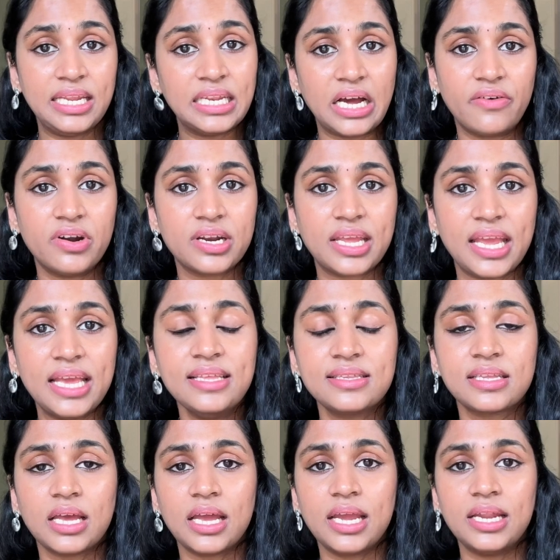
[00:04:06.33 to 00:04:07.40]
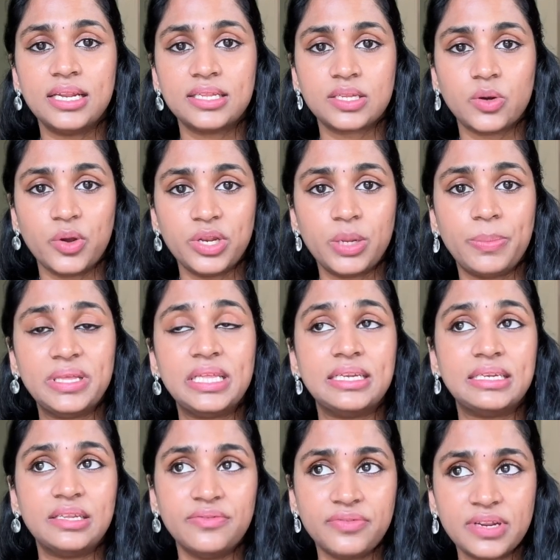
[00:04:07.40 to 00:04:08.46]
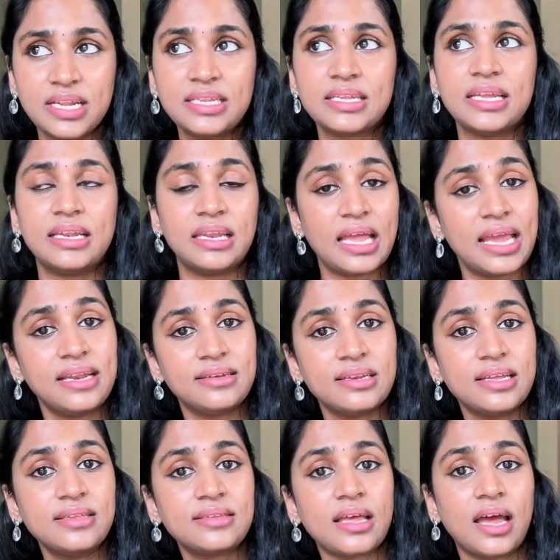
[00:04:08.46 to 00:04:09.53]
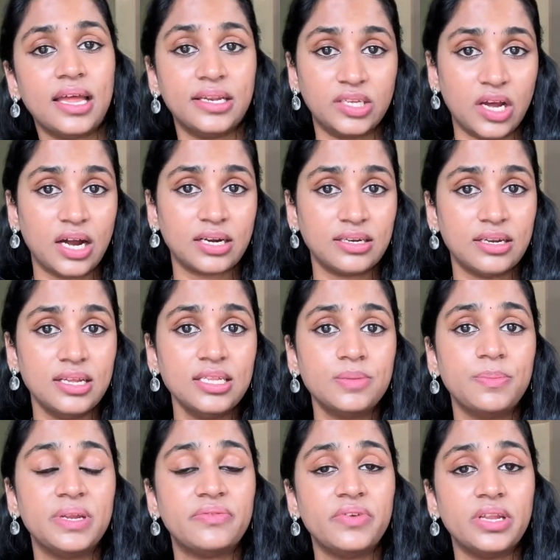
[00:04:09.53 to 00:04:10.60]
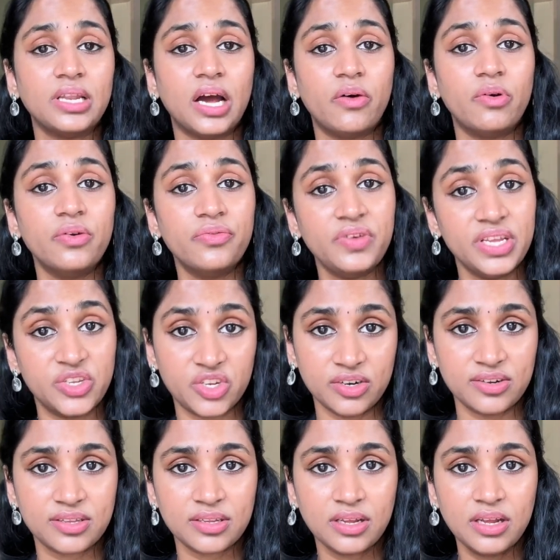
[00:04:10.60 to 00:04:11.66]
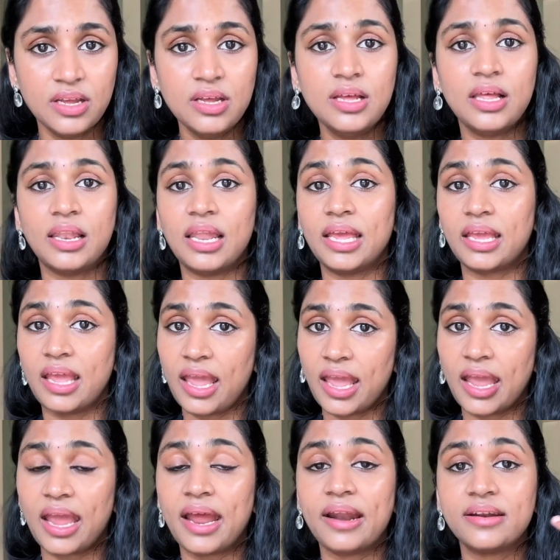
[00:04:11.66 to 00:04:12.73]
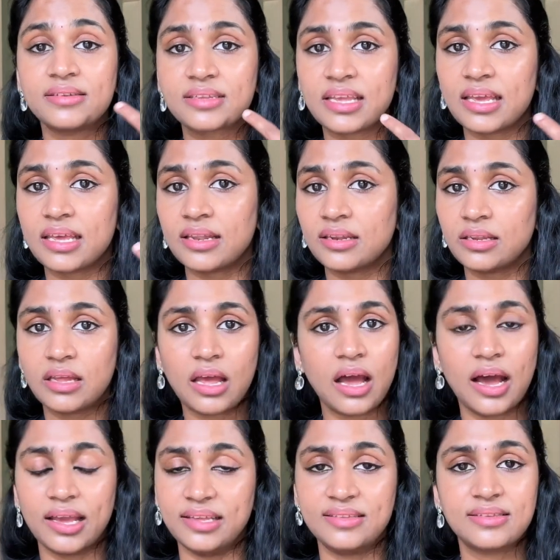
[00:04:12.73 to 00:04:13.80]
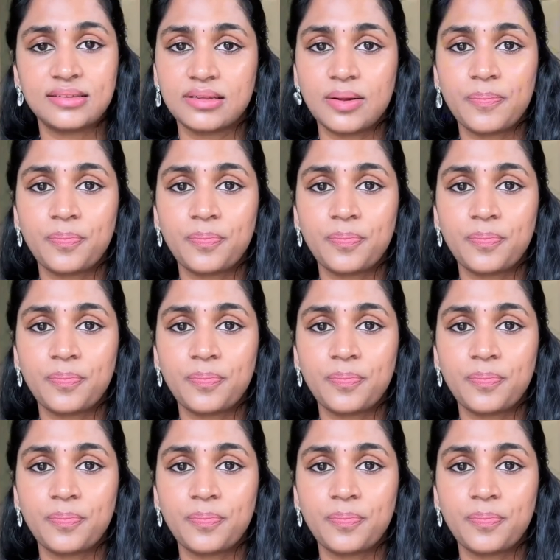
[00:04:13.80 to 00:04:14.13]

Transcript: our case, it is going to be the difference in lightness and darkness between our features, like hair, skin, eyes.